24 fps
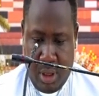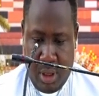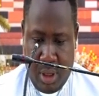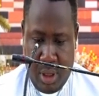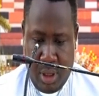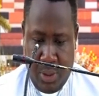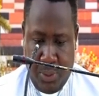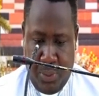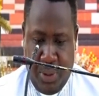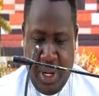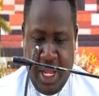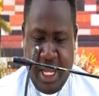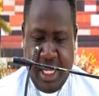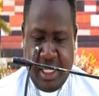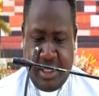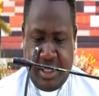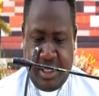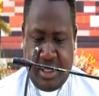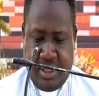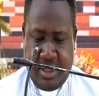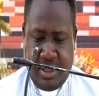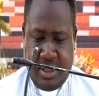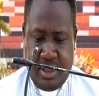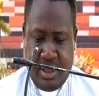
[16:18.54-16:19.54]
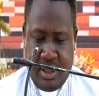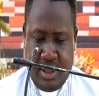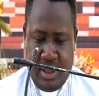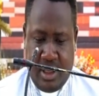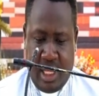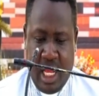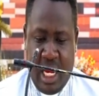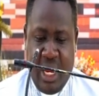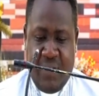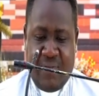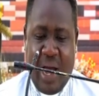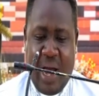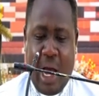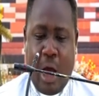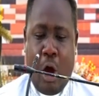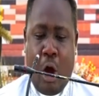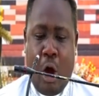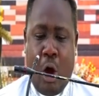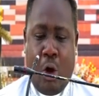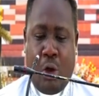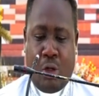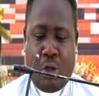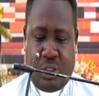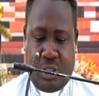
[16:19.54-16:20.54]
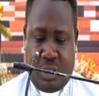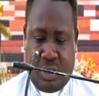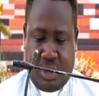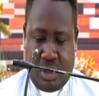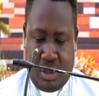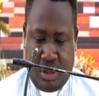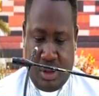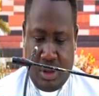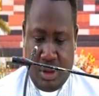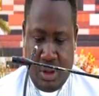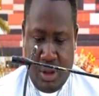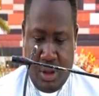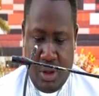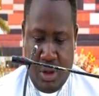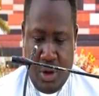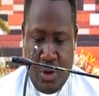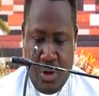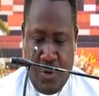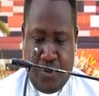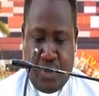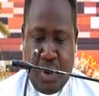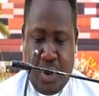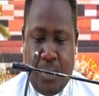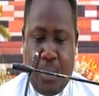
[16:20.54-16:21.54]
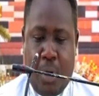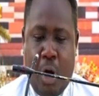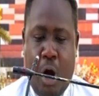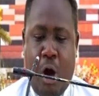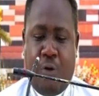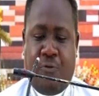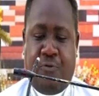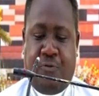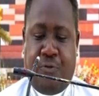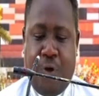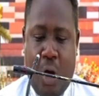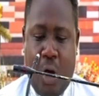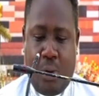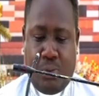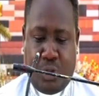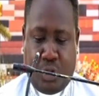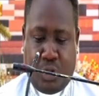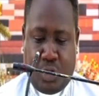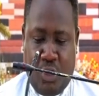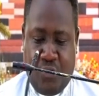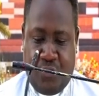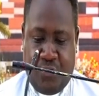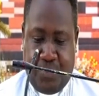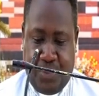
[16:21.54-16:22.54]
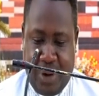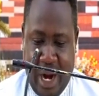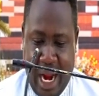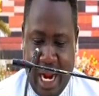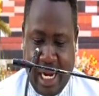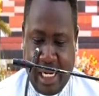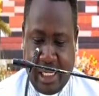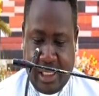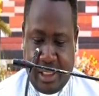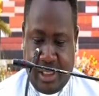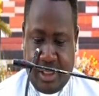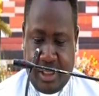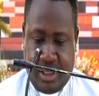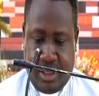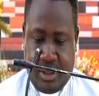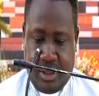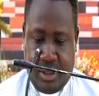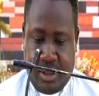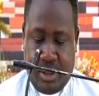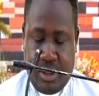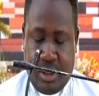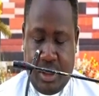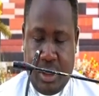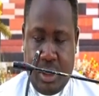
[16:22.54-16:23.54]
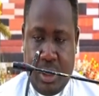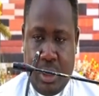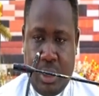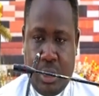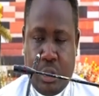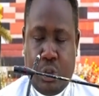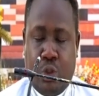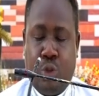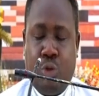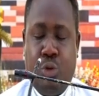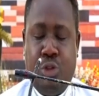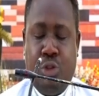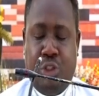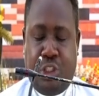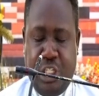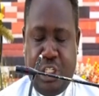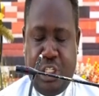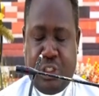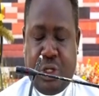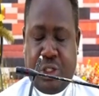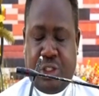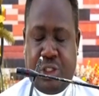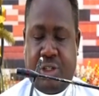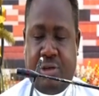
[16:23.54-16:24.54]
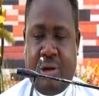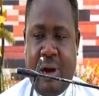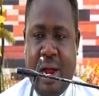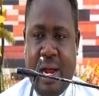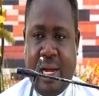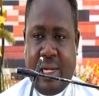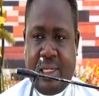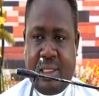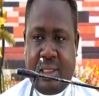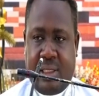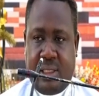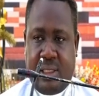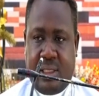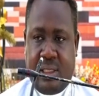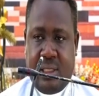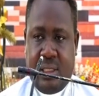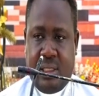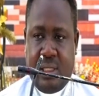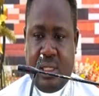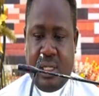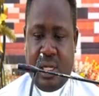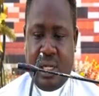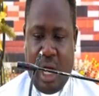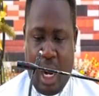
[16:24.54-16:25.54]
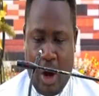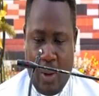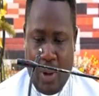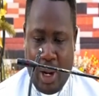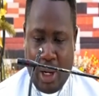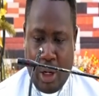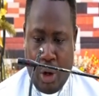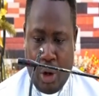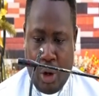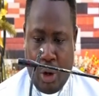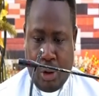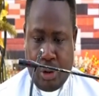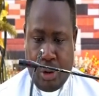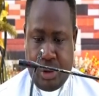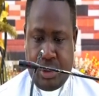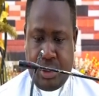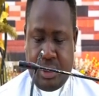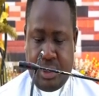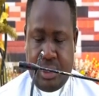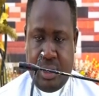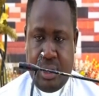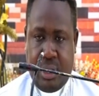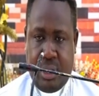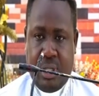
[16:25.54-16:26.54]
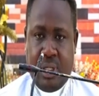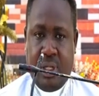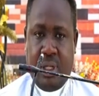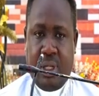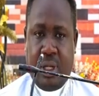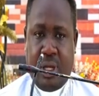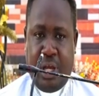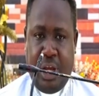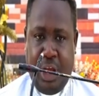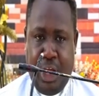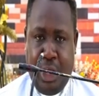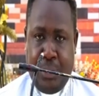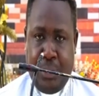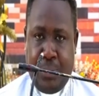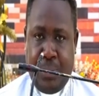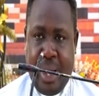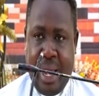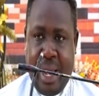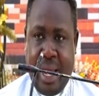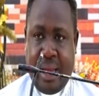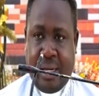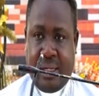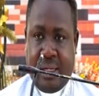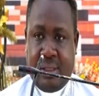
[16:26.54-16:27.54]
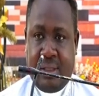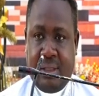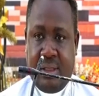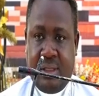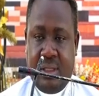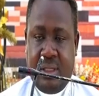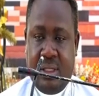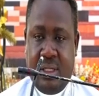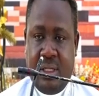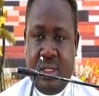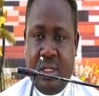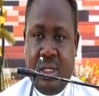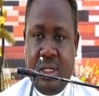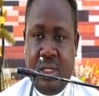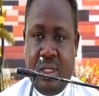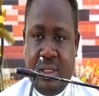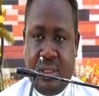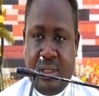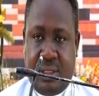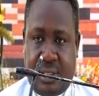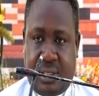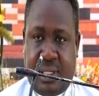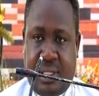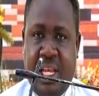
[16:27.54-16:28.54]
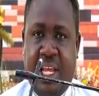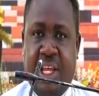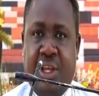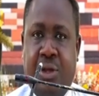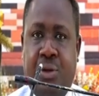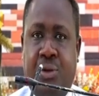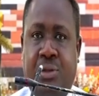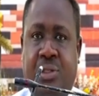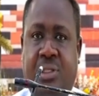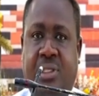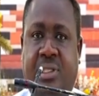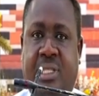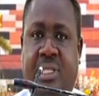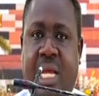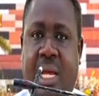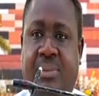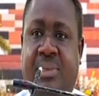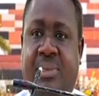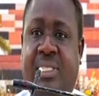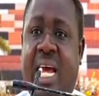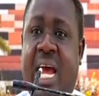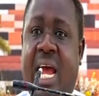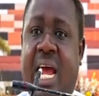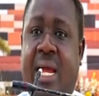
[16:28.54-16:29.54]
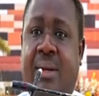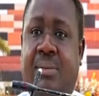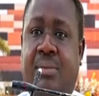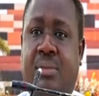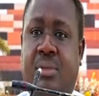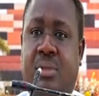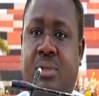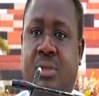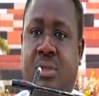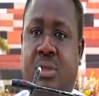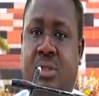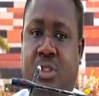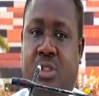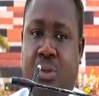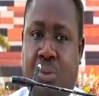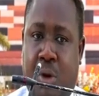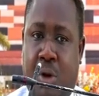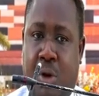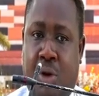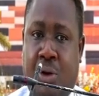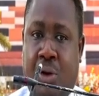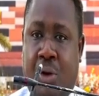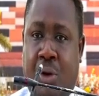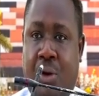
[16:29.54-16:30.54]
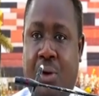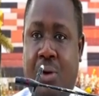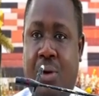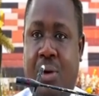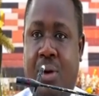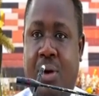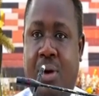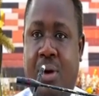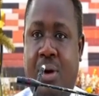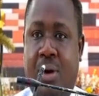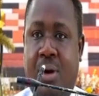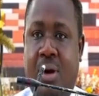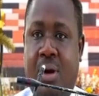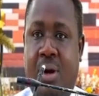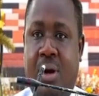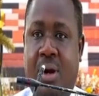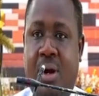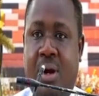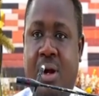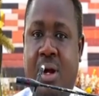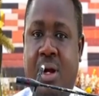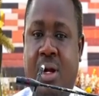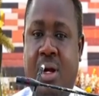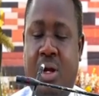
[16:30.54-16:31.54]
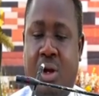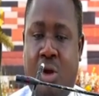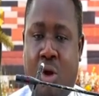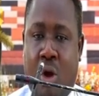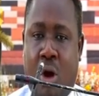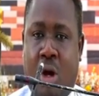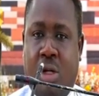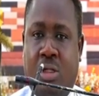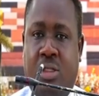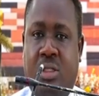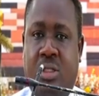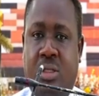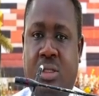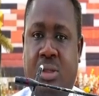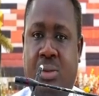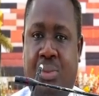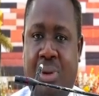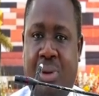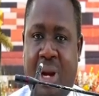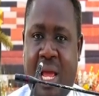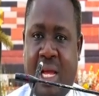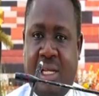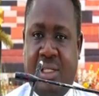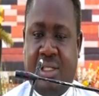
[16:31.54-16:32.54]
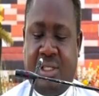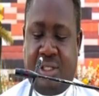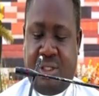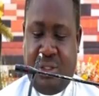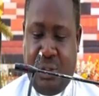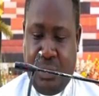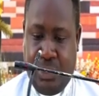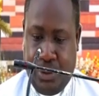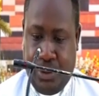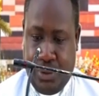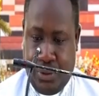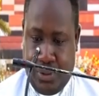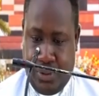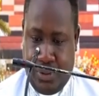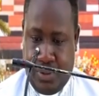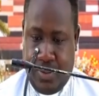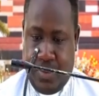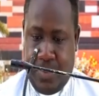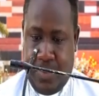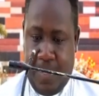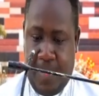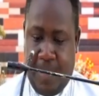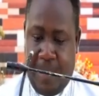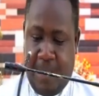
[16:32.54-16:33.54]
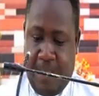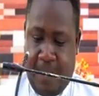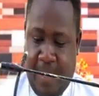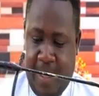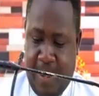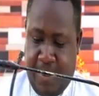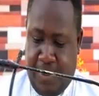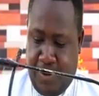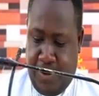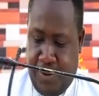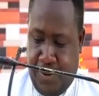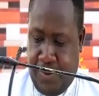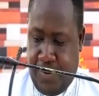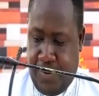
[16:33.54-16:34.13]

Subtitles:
please deliver us from all forms of pride through Jesus Christ, our Lord. Amen. See you same time tomorrow. God bless you. Thank you.